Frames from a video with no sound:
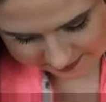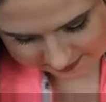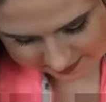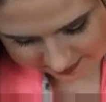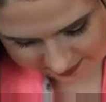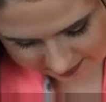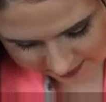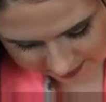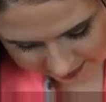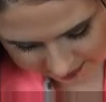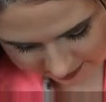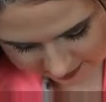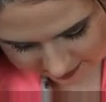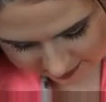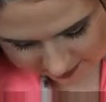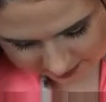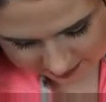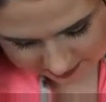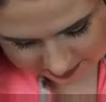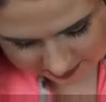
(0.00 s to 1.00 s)

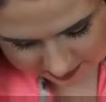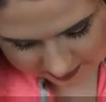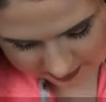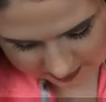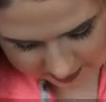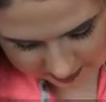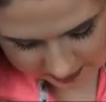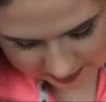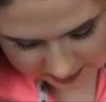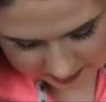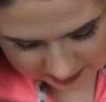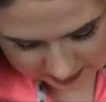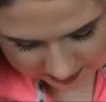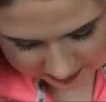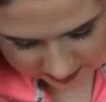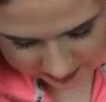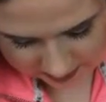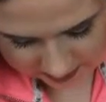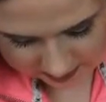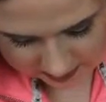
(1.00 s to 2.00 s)

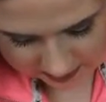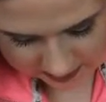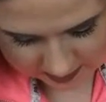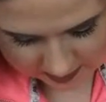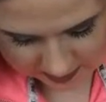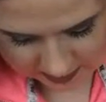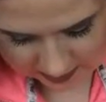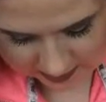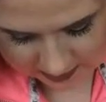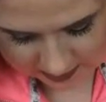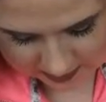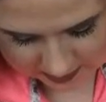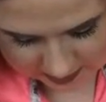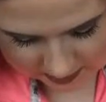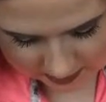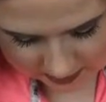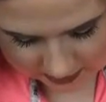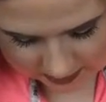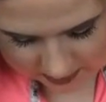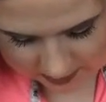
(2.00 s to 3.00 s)

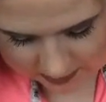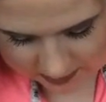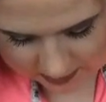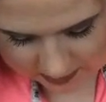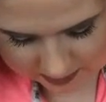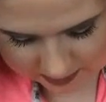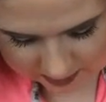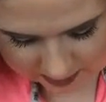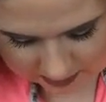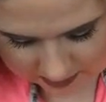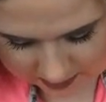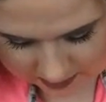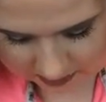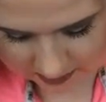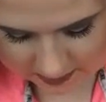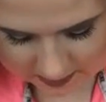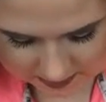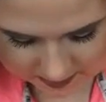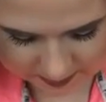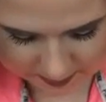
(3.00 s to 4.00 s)

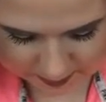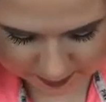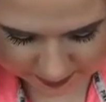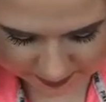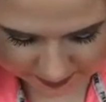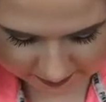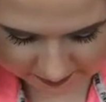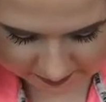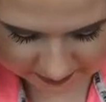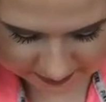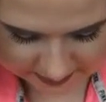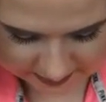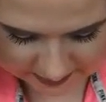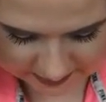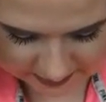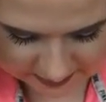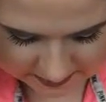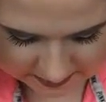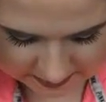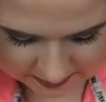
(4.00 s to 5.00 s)

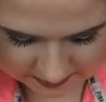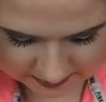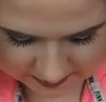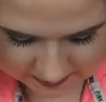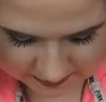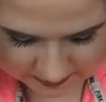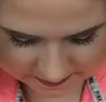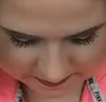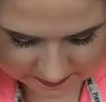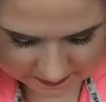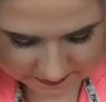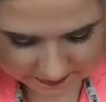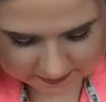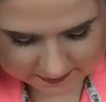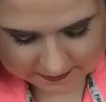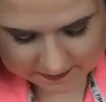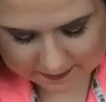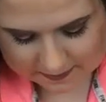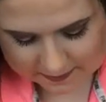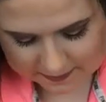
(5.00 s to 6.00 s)

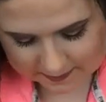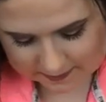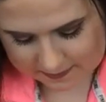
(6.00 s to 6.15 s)
[no speech]